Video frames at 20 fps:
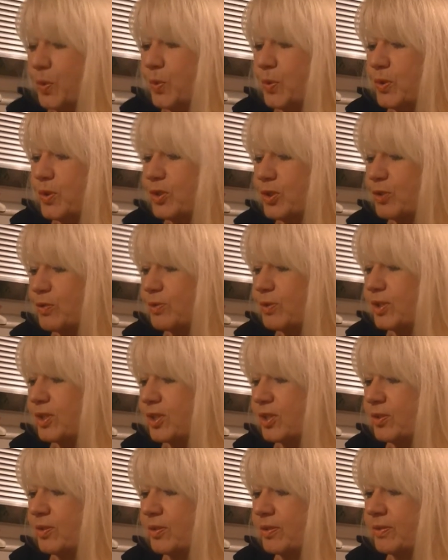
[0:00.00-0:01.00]
Word or a
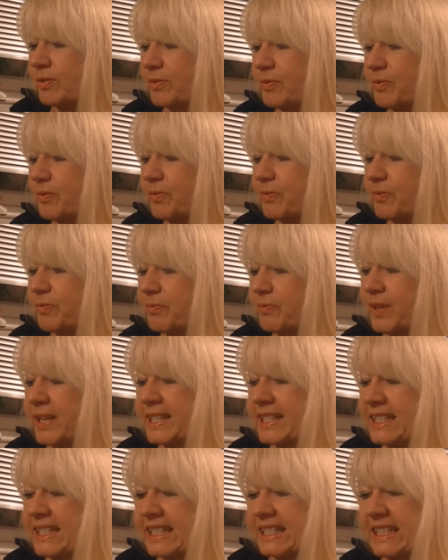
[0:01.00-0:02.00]
song?
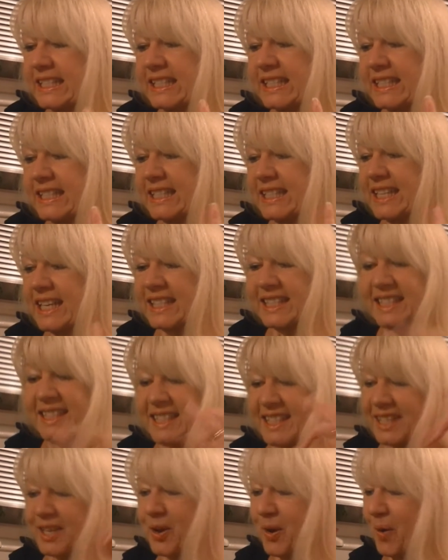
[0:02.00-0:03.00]

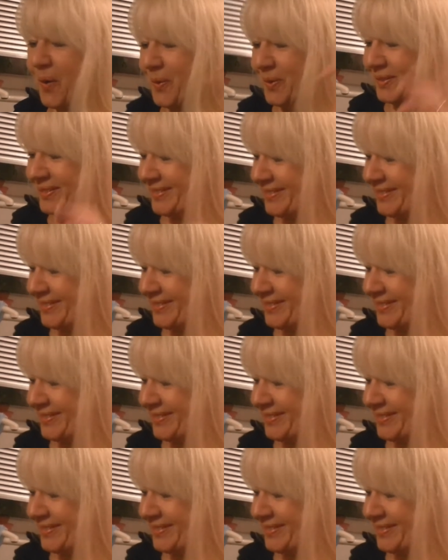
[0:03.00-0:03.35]
Fantastico!